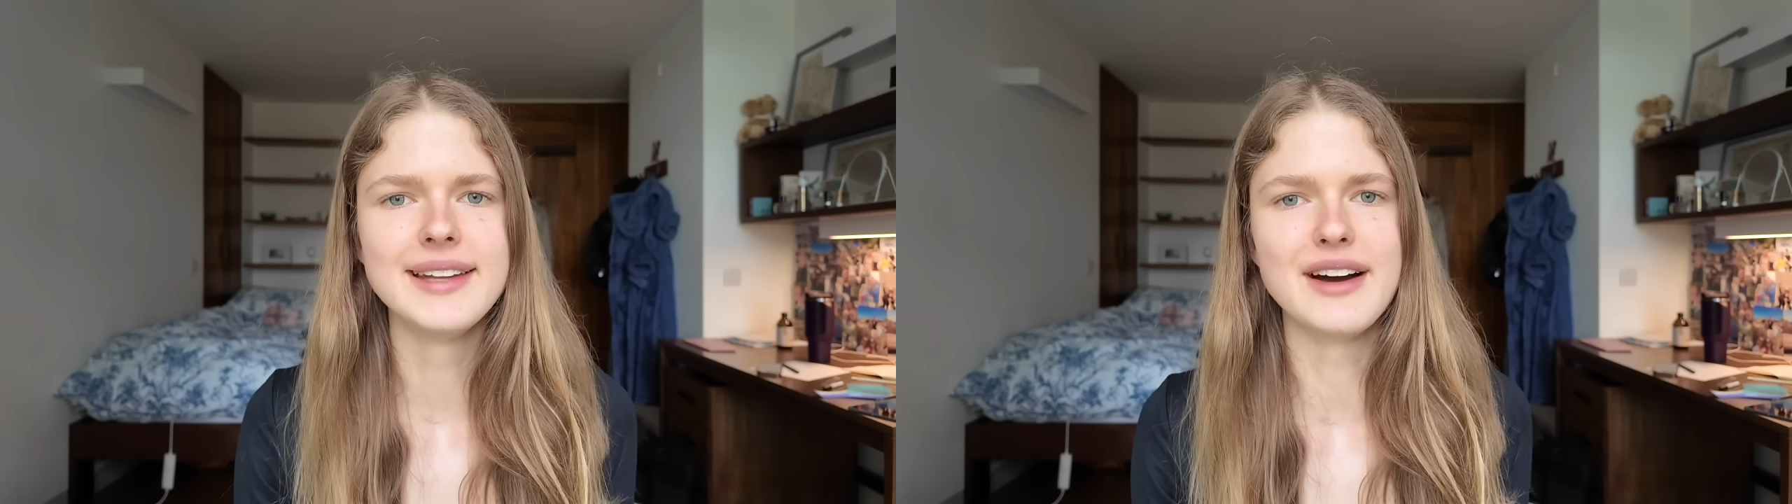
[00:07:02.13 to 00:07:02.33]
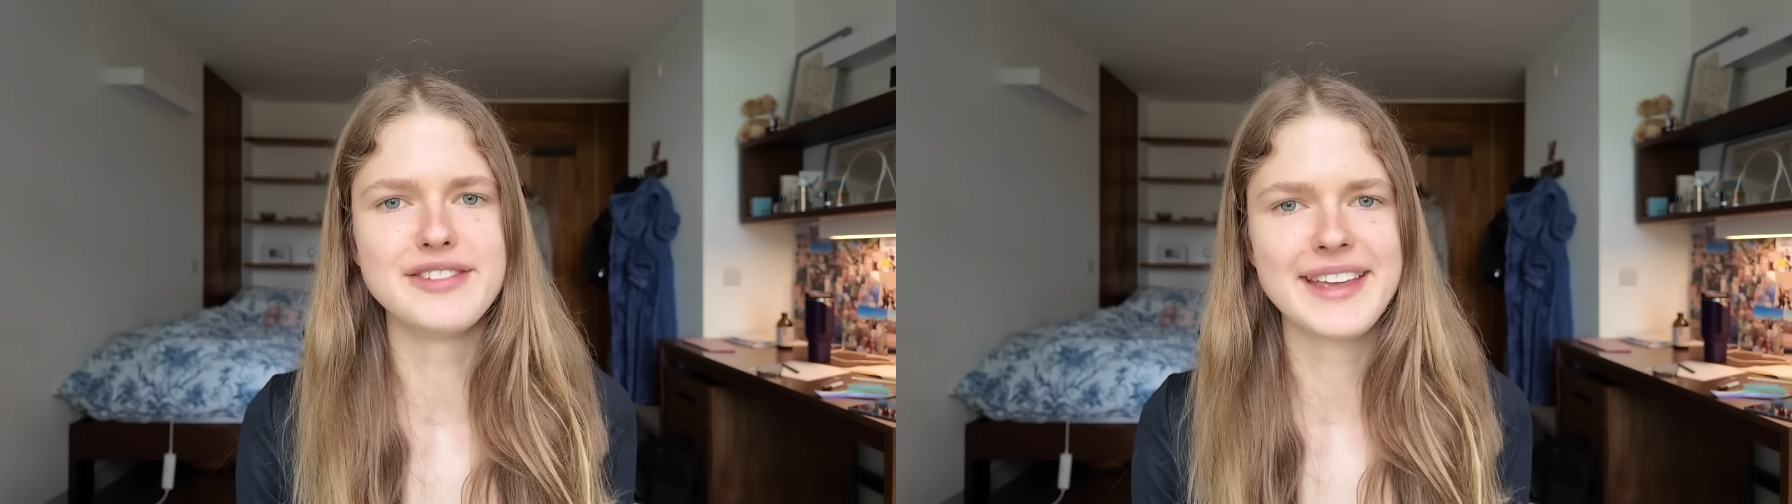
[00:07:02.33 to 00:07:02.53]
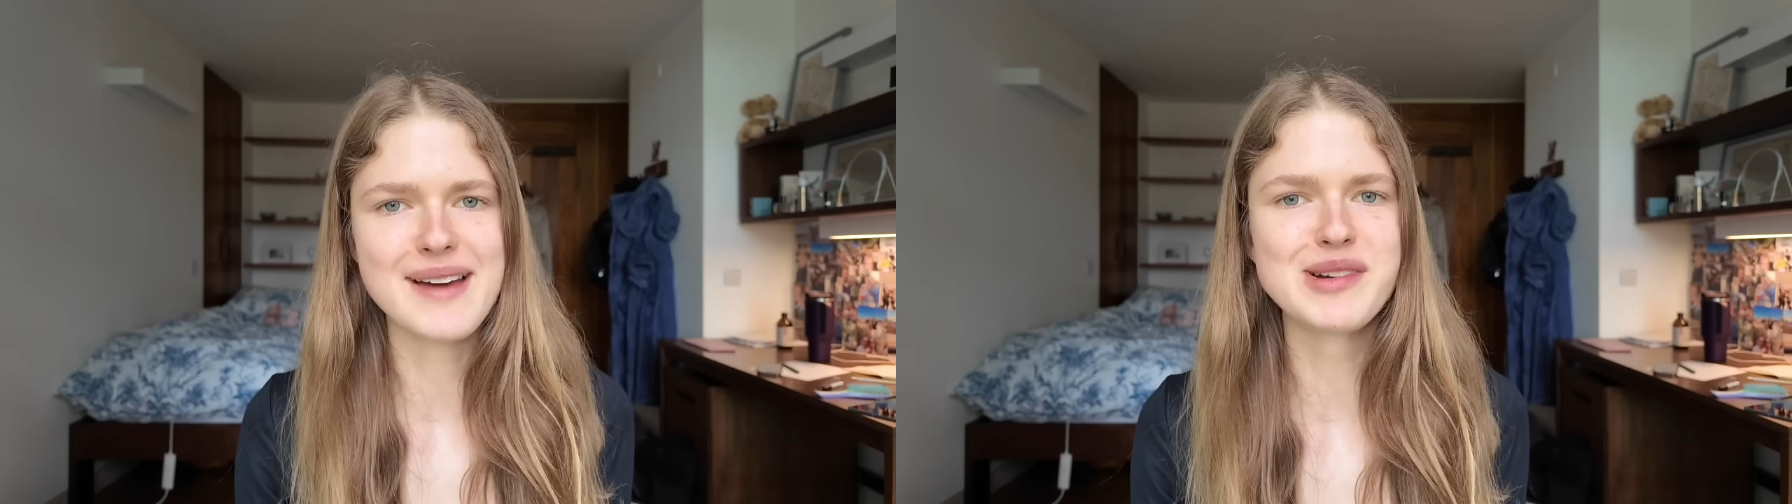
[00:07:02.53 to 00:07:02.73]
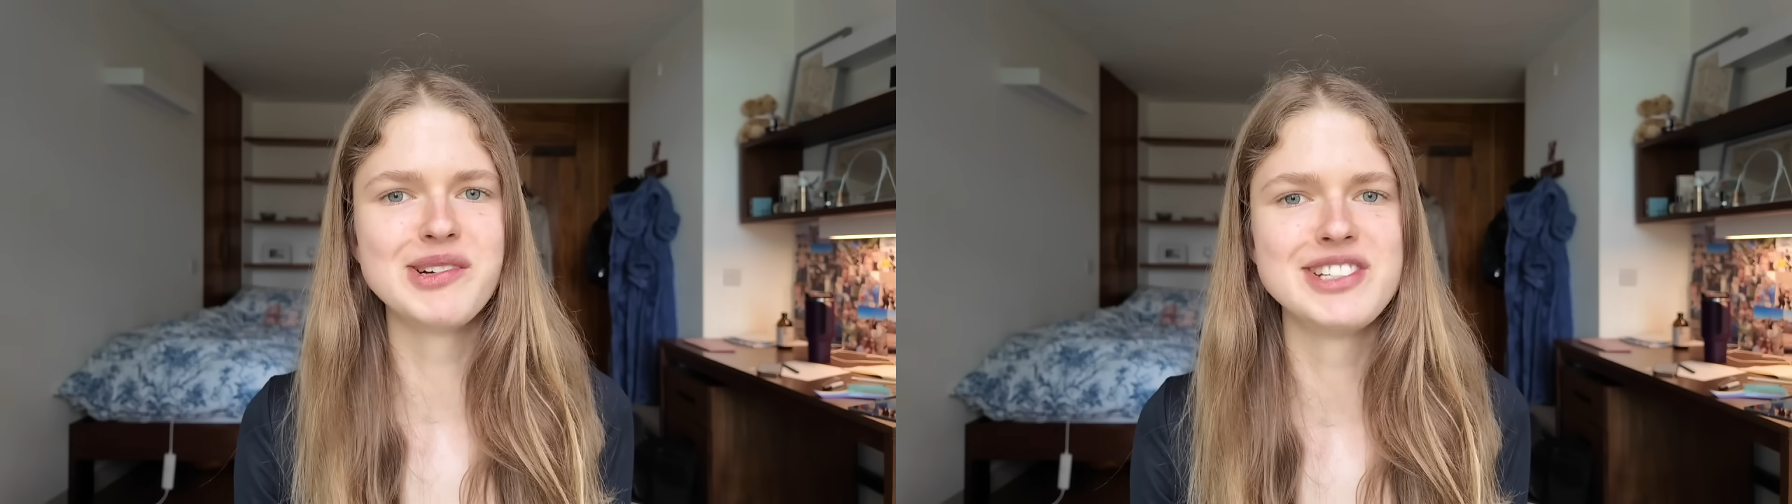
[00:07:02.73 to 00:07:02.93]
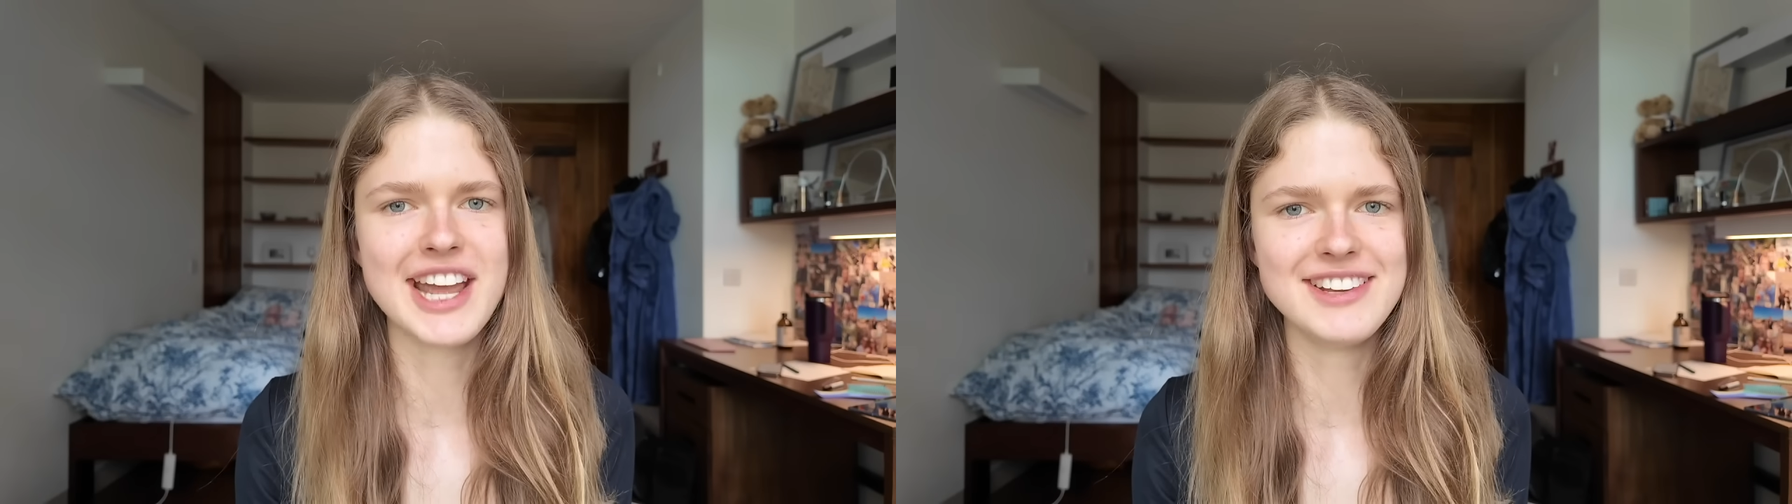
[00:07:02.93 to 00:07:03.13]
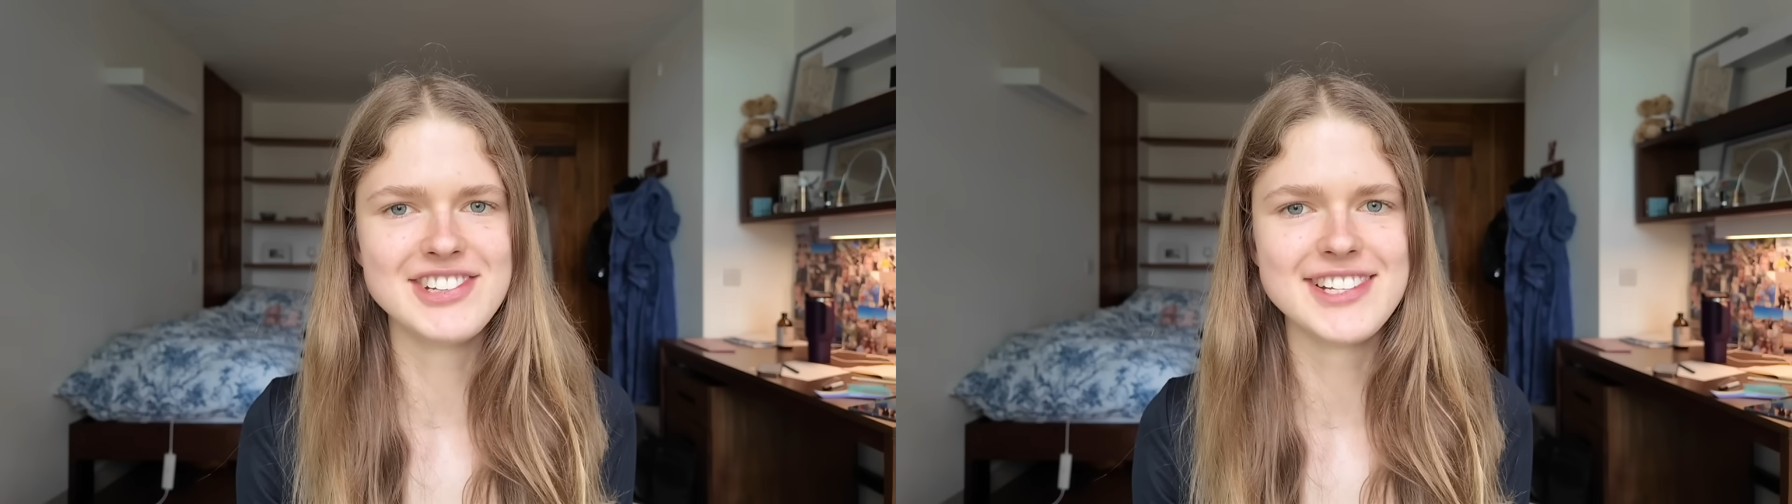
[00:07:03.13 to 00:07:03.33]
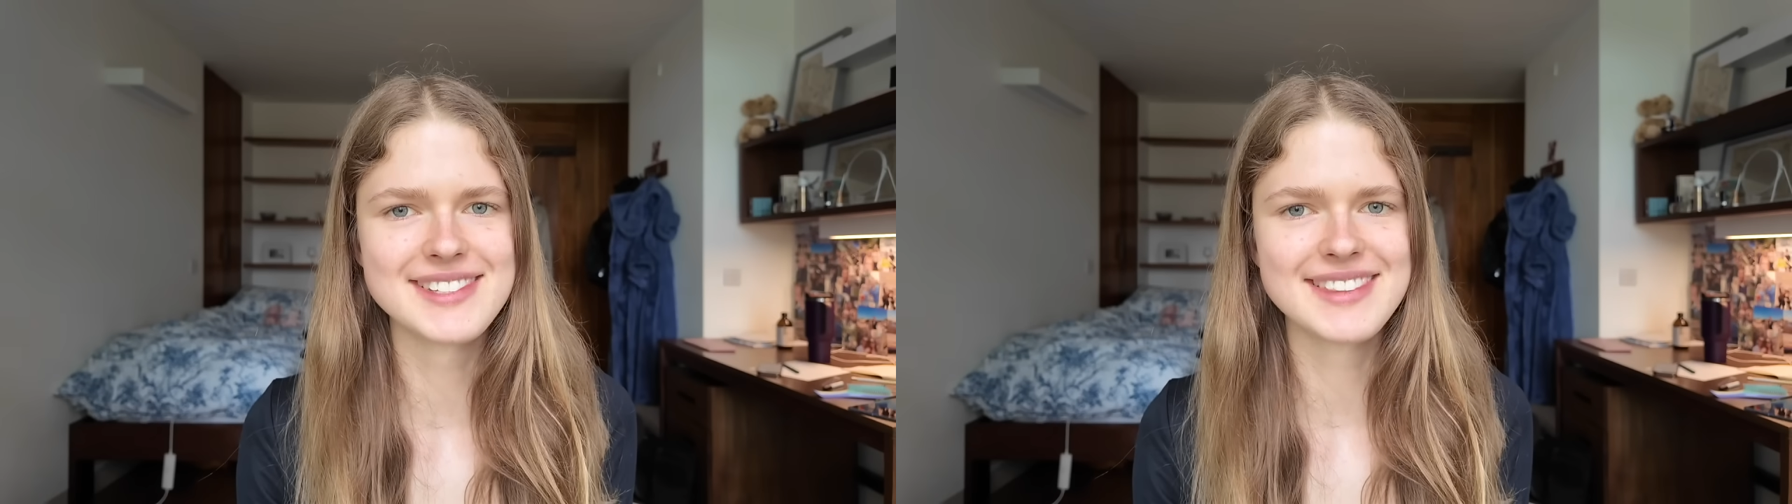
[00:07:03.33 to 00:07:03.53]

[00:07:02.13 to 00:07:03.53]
Now for chemical changes,